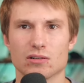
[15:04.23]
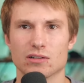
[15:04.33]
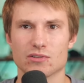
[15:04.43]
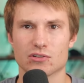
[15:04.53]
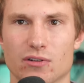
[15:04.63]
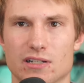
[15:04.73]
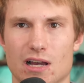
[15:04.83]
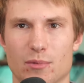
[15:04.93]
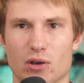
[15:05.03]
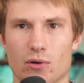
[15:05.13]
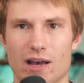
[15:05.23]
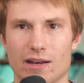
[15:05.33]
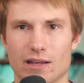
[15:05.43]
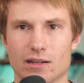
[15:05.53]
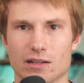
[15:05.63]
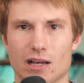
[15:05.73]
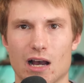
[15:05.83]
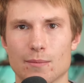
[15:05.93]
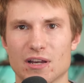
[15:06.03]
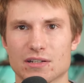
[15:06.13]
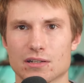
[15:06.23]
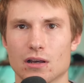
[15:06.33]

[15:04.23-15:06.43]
Now's a great time to go ahead and comment